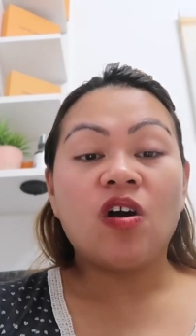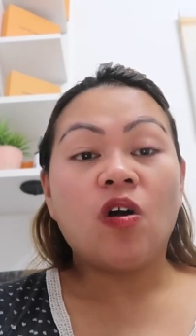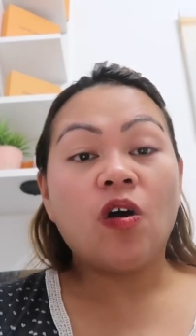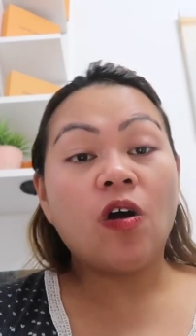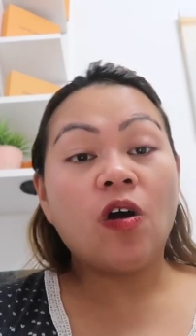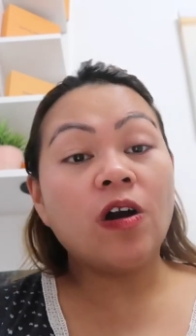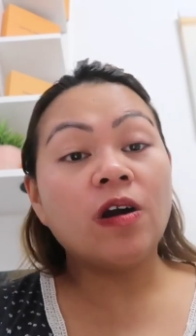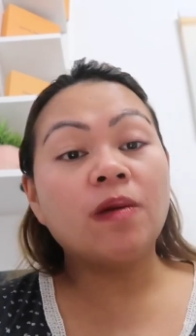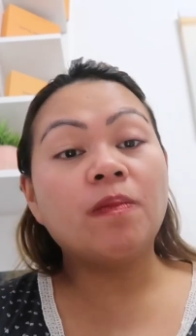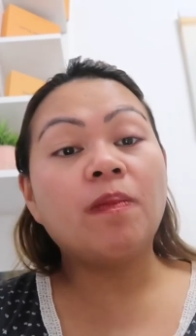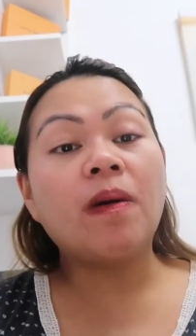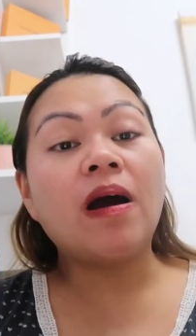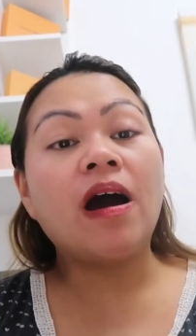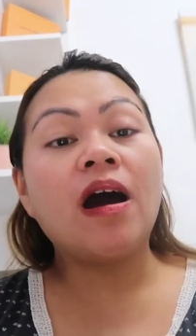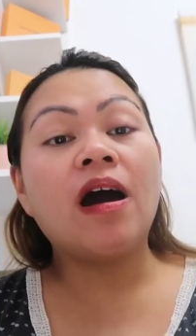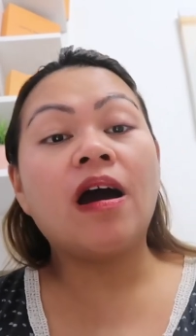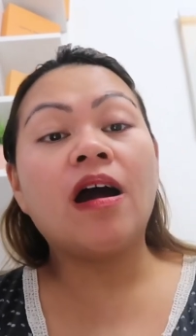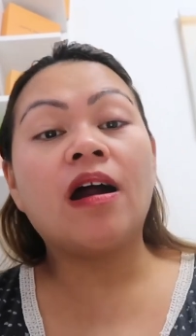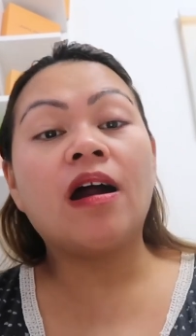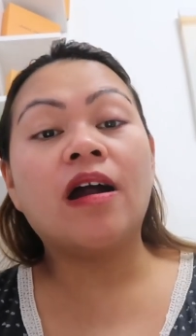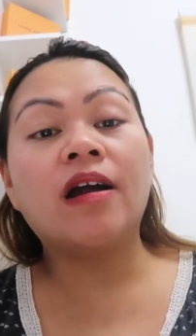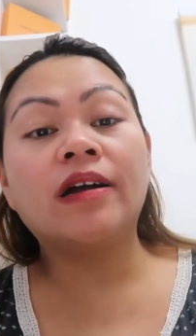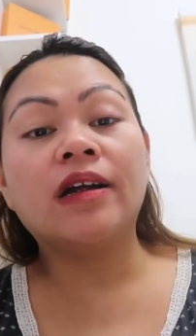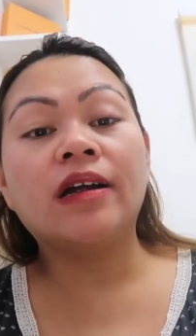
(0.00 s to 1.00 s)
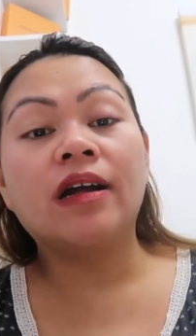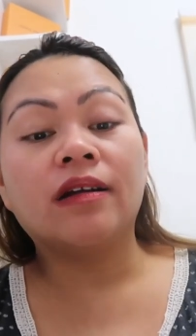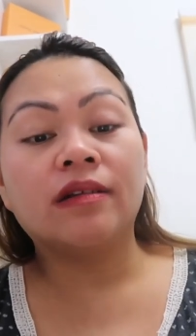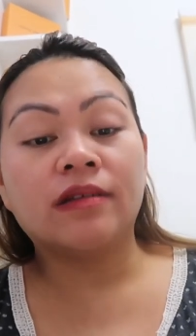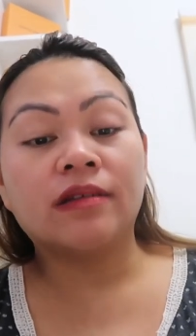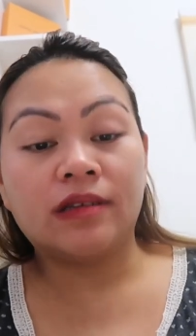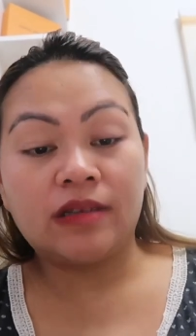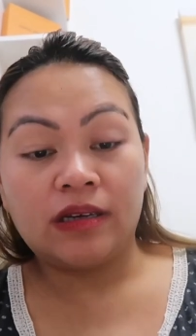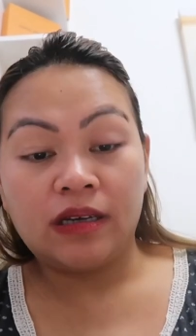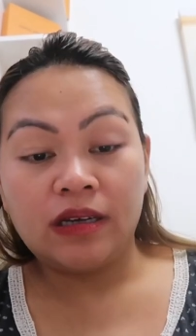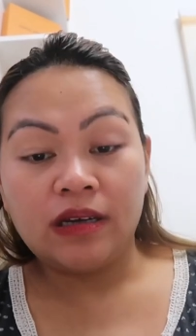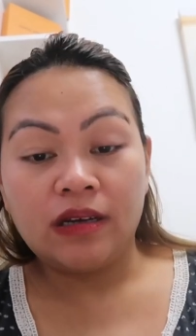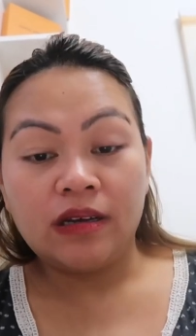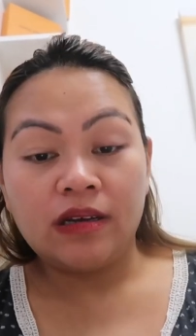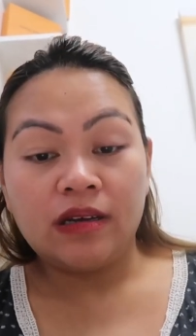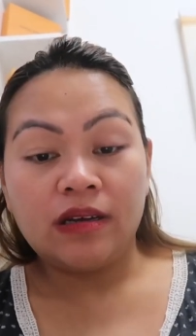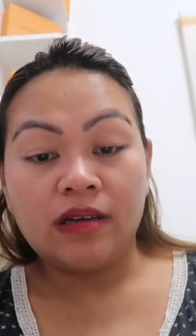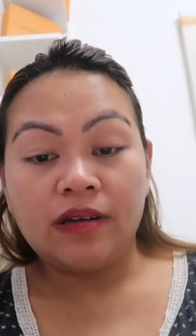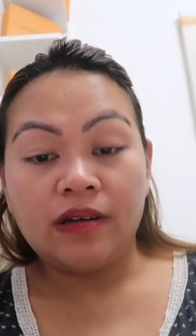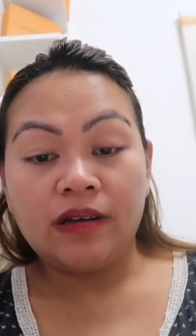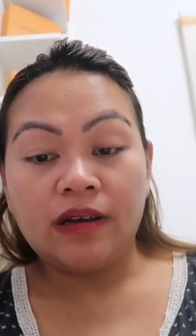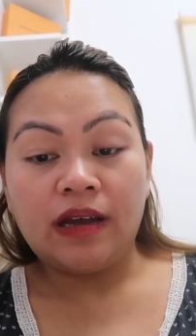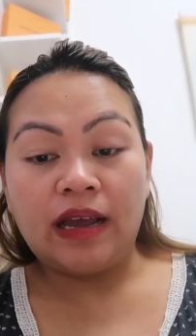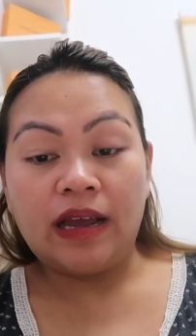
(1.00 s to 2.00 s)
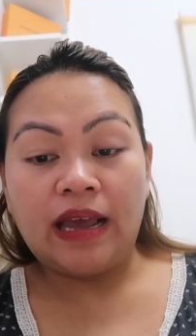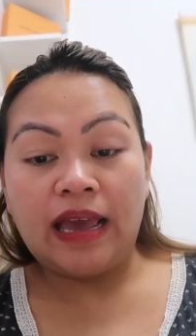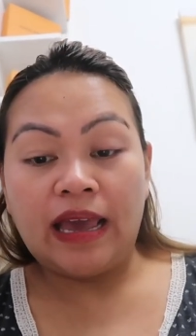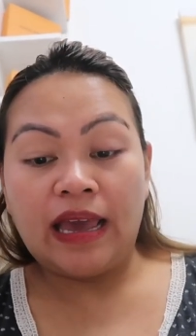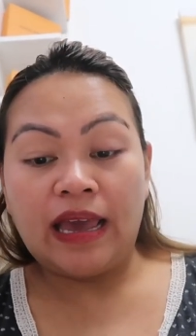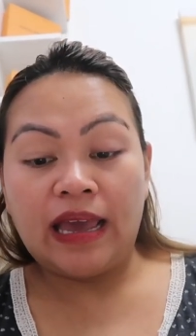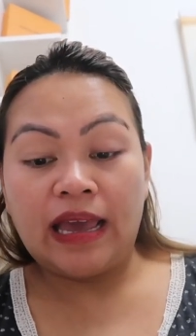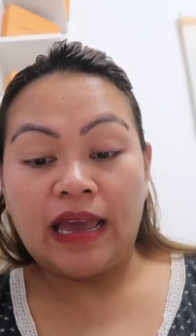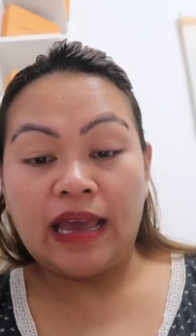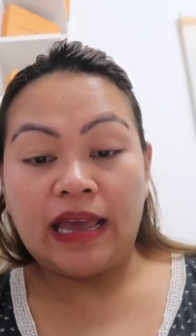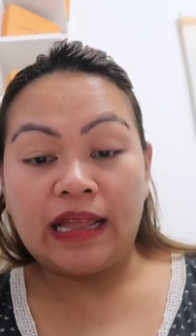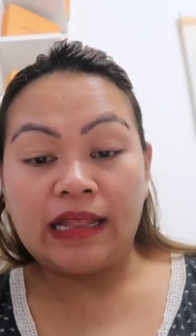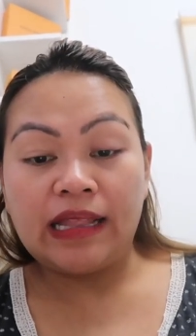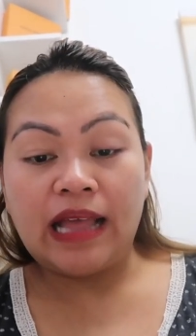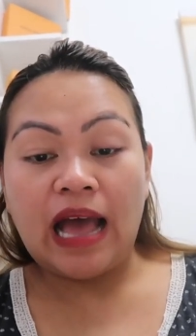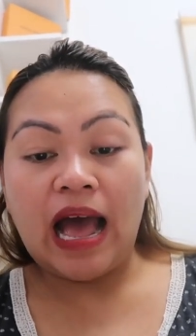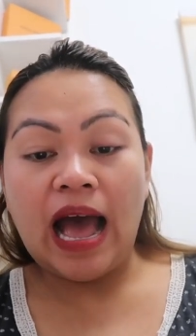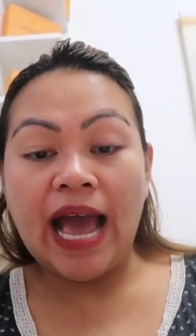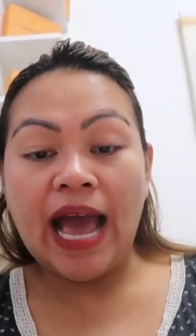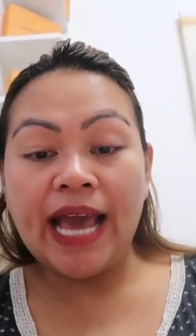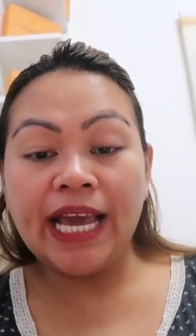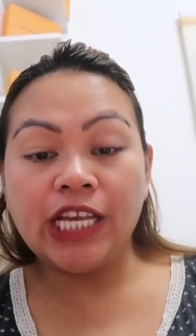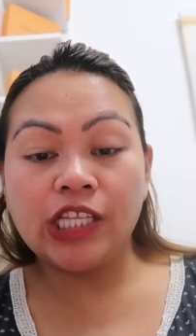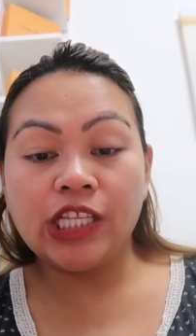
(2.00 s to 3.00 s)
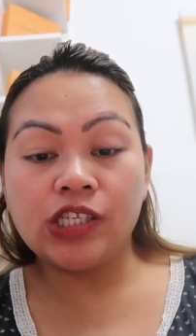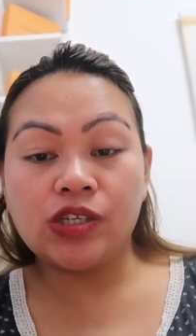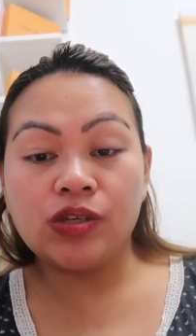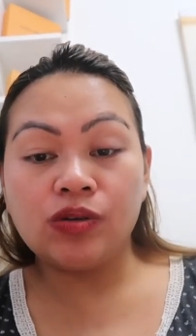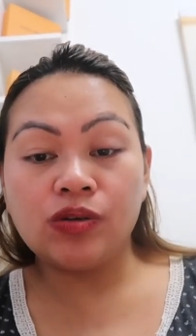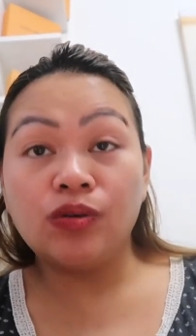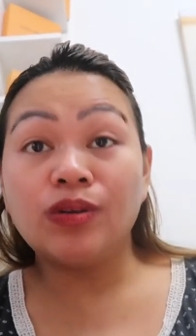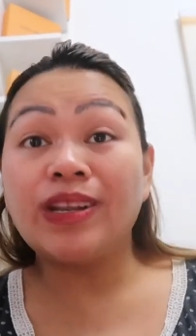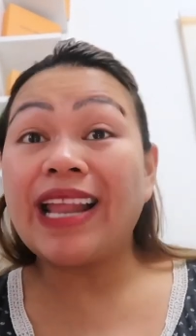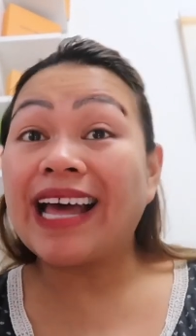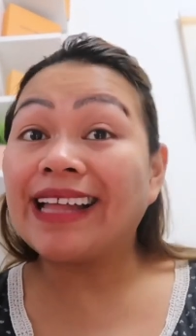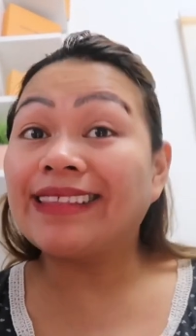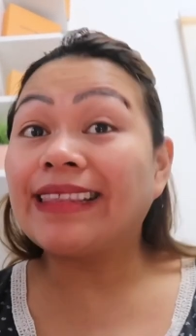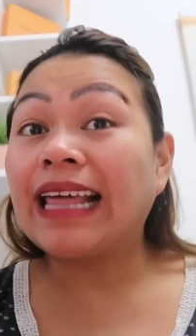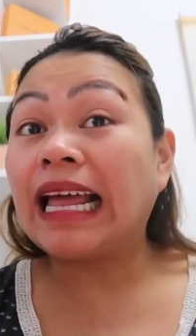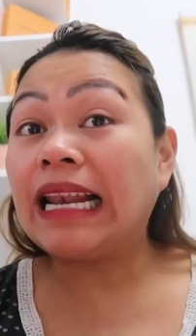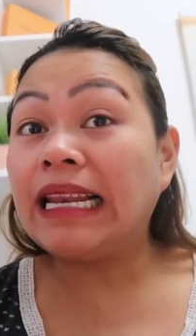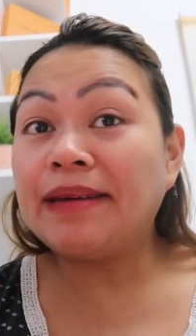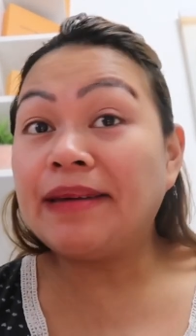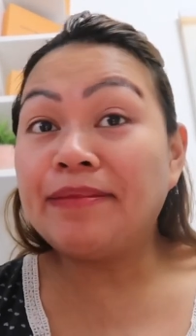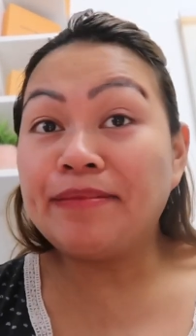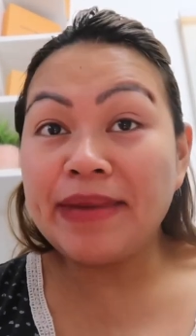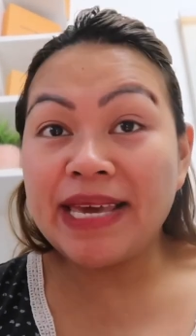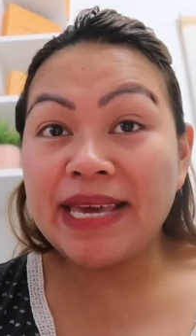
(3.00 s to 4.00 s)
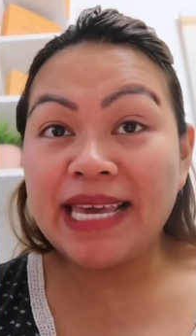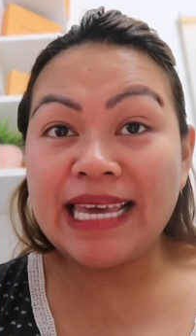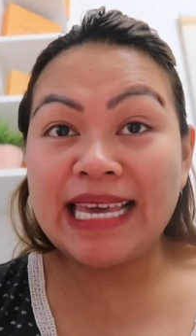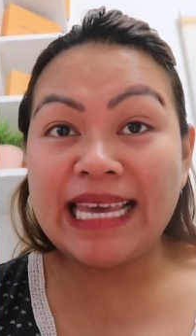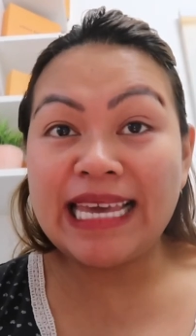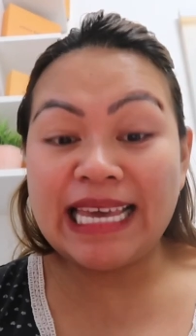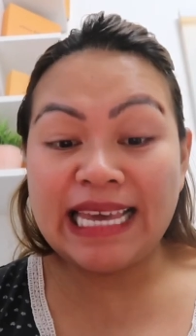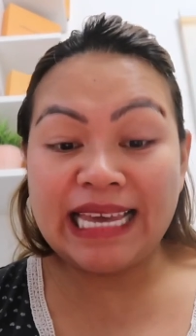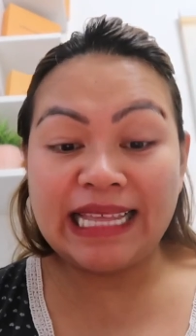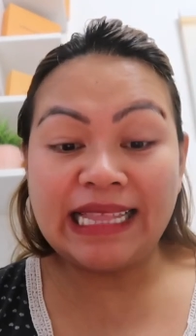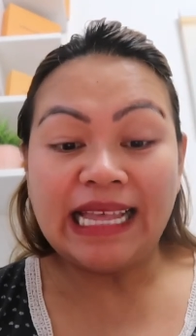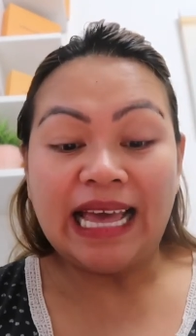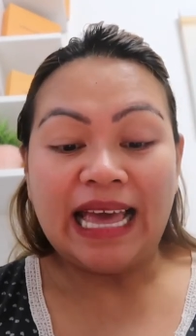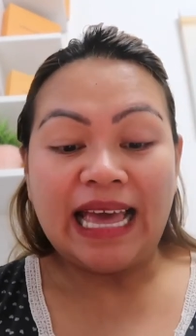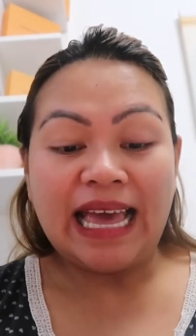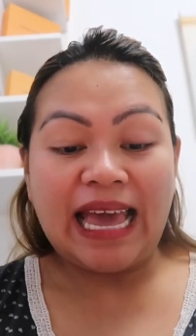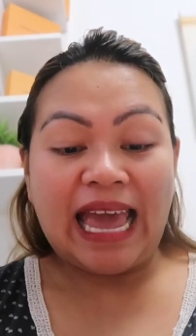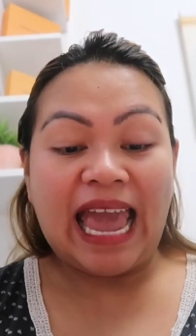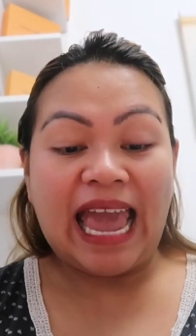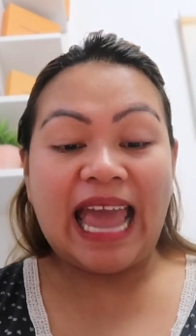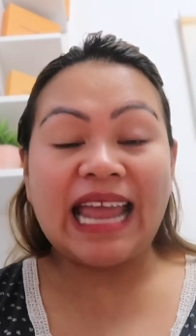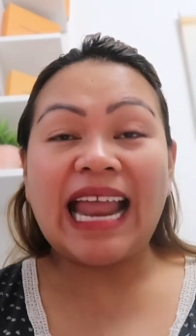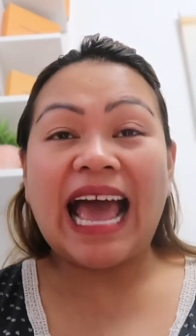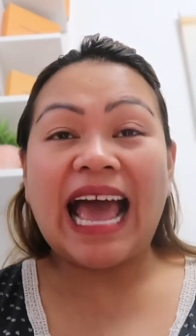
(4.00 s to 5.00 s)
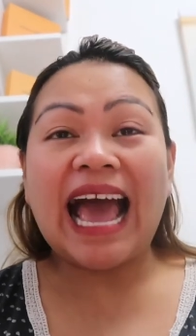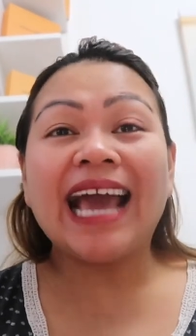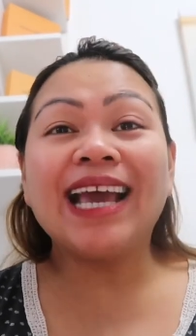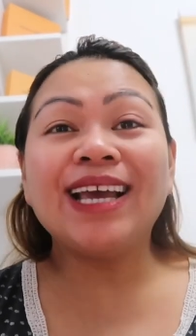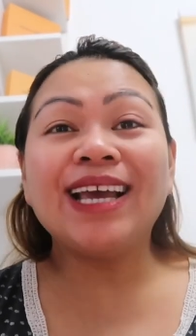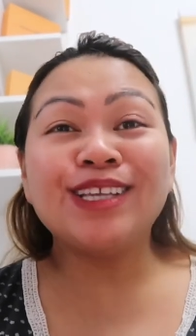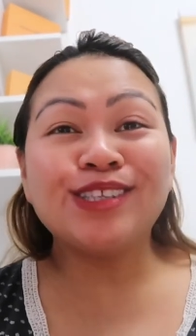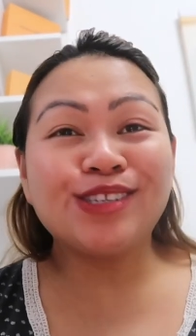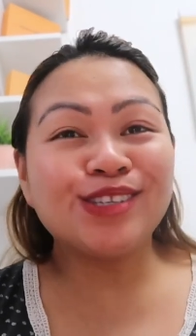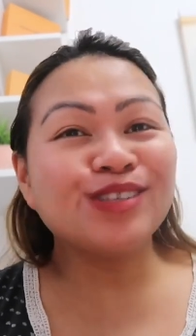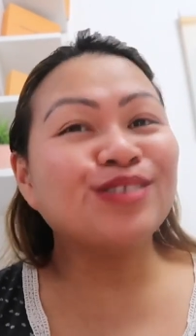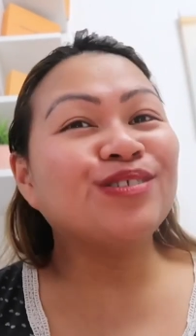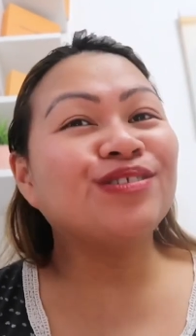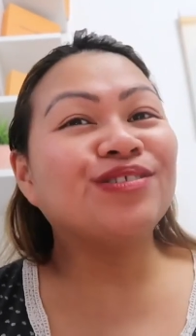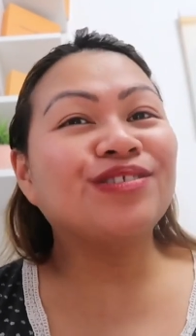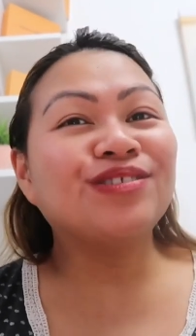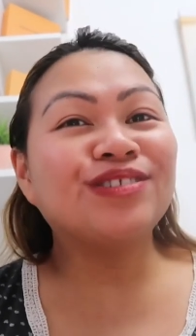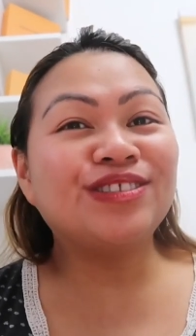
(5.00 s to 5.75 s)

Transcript: Horbart, and hi to Natalie Mead, and hi to